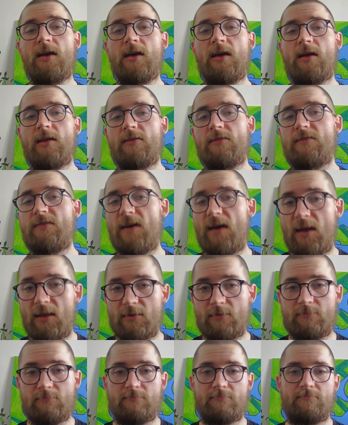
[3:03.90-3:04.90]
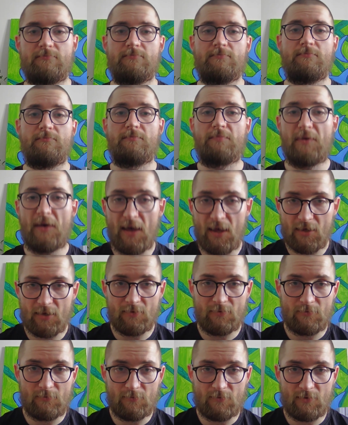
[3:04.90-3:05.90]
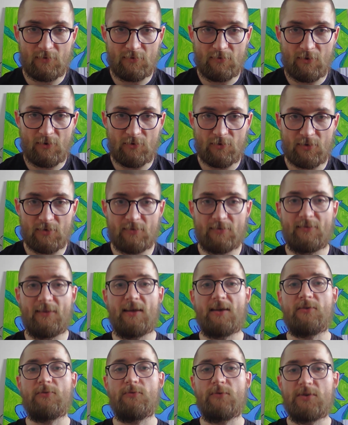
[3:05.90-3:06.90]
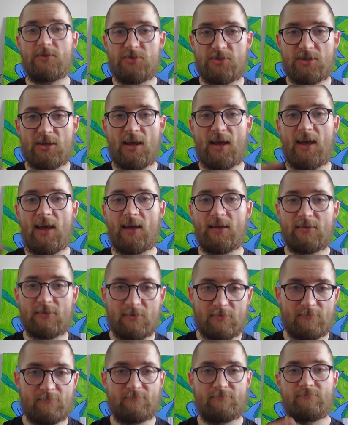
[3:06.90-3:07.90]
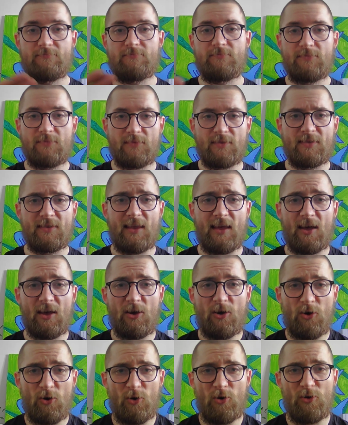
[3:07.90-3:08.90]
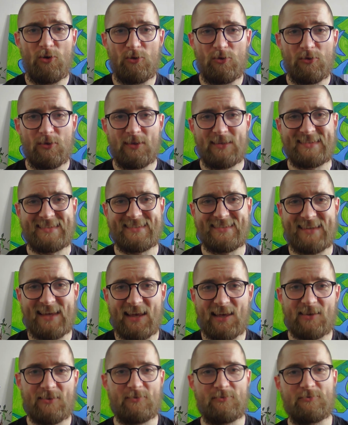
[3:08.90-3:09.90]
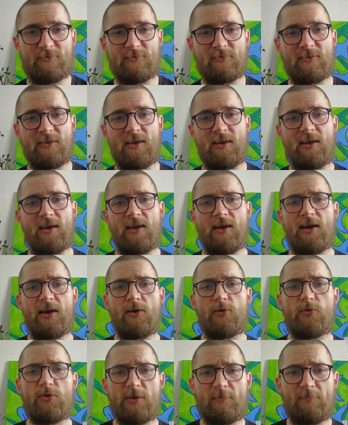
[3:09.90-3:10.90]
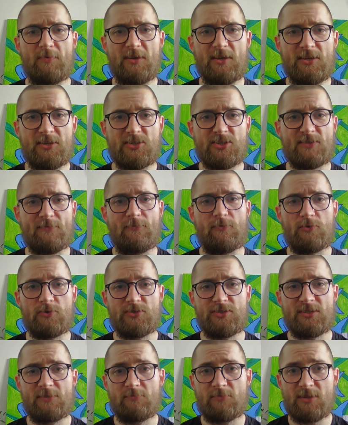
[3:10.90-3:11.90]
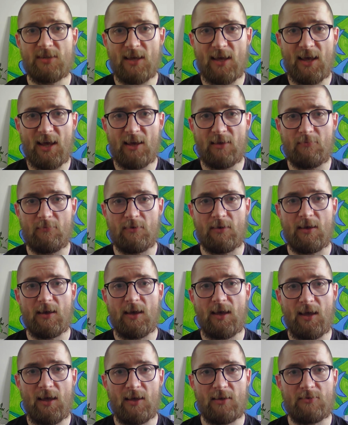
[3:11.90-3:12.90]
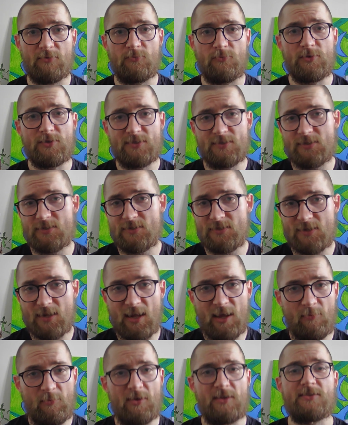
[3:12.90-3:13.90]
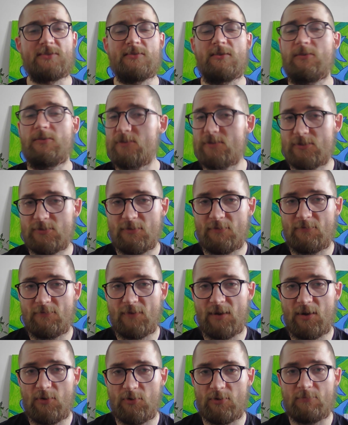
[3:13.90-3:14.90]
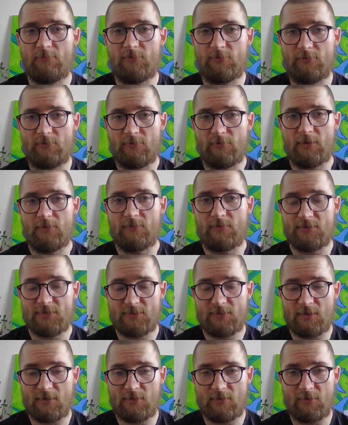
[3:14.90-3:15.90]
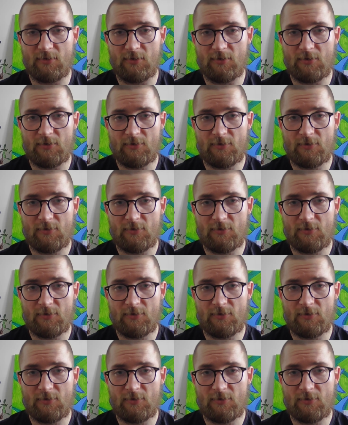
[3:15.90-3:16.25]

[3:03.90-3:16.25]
then back into the target language, and the whole cycle repeats for some time. And what's this time? It's also a variable in this technique.